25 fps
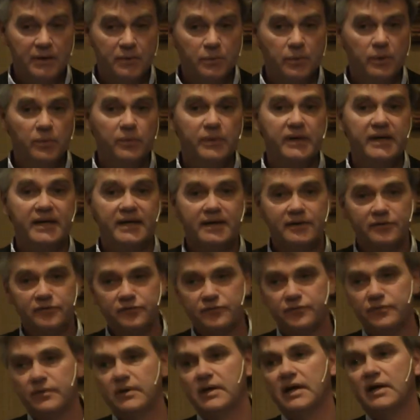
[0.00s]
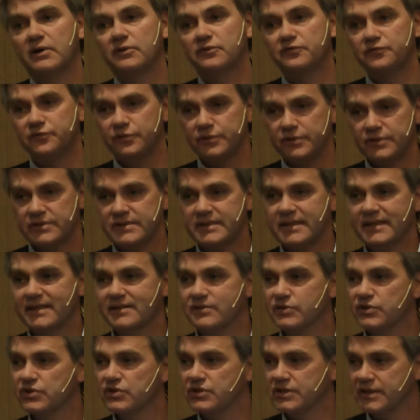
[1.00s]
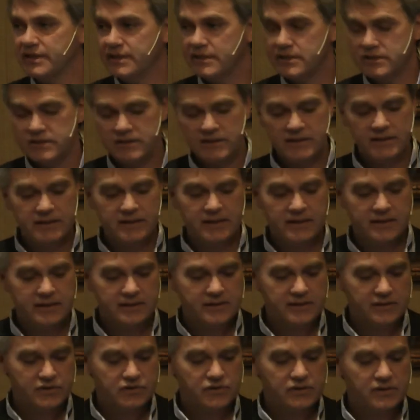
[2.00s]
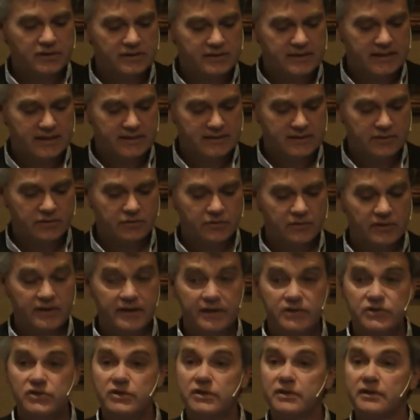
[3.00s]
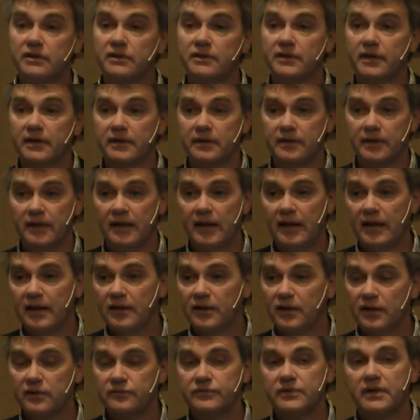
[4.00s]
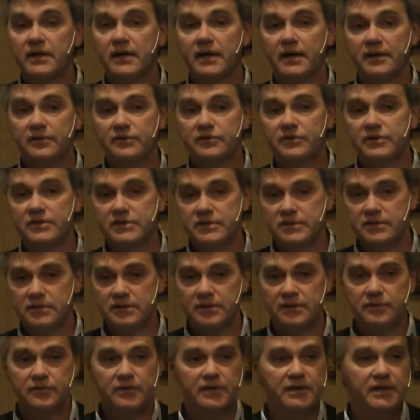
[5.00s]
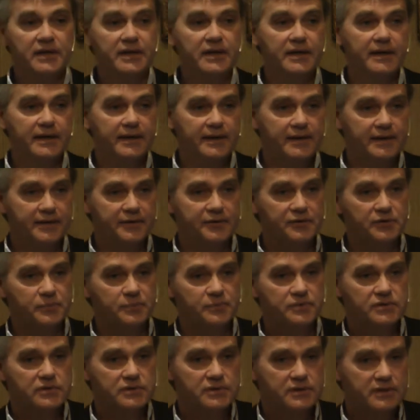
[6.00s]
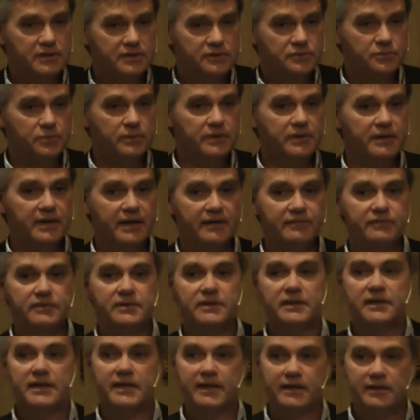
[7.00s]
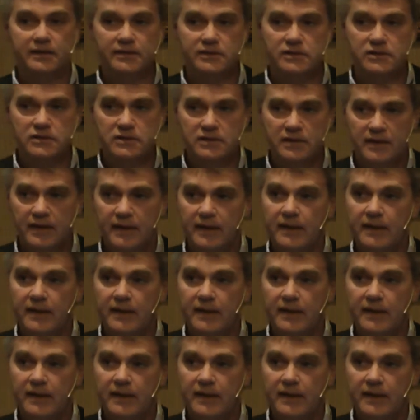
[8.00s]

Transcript: Well, we have our first exercise in national data collection done. Of the 100 chronic care groups that we have in the Netherlands,